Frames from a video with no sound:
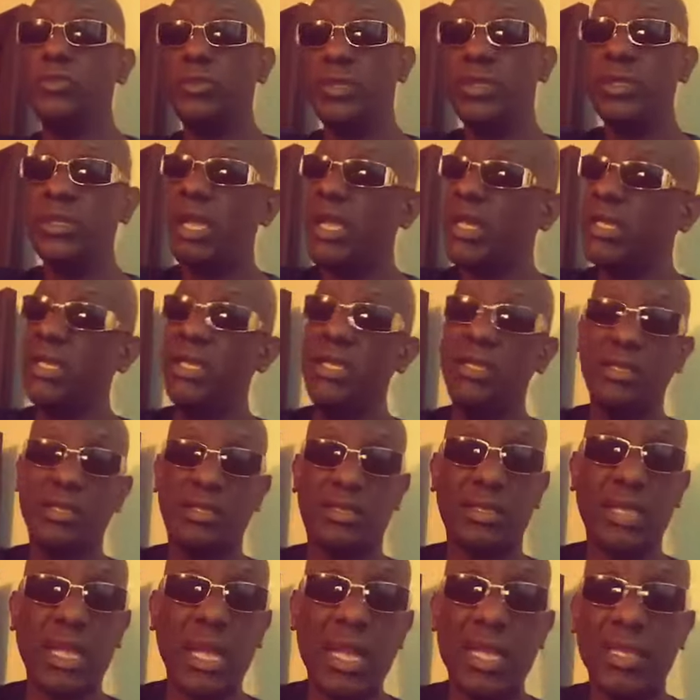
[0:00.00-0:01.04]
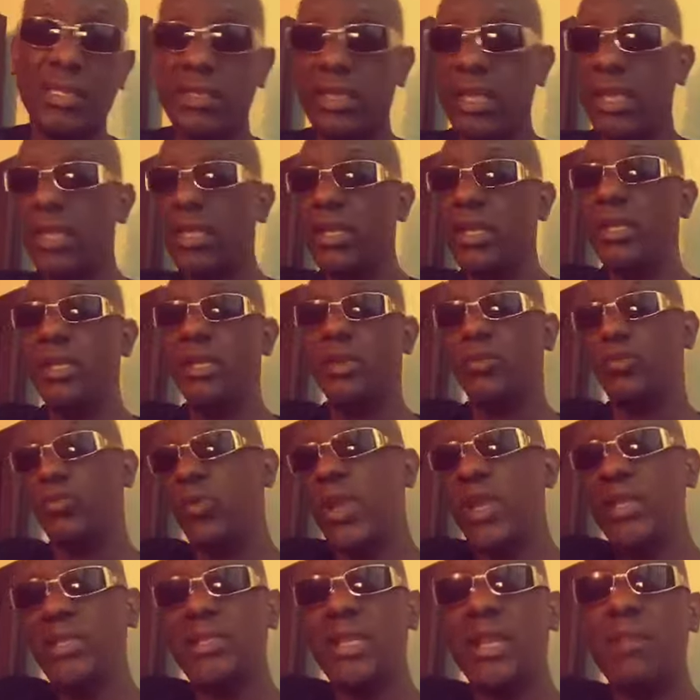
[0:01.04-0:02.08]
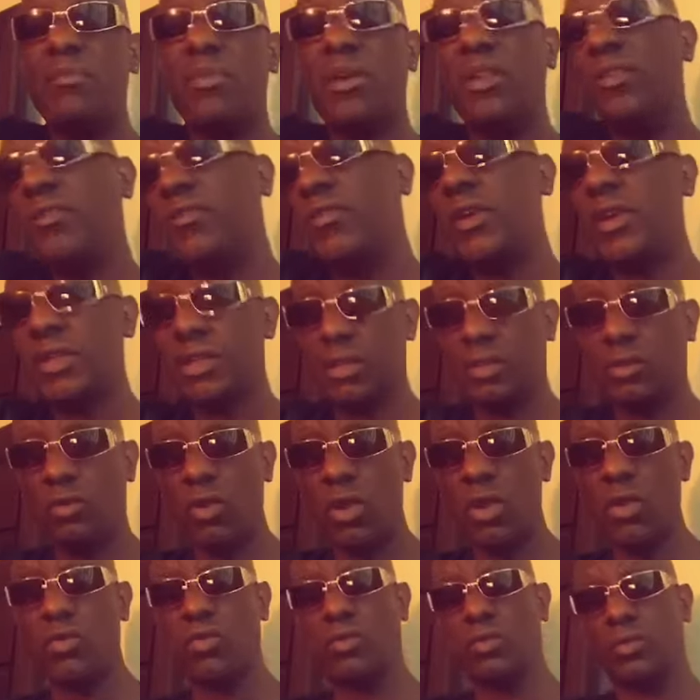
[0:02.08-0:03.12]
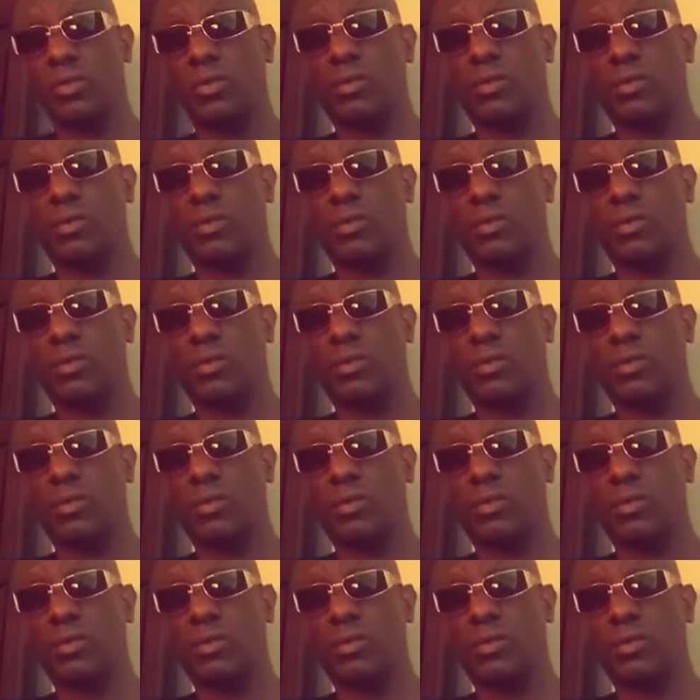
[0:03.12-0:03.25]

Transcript: you did not heed the signs that raised that motherfucker to grow.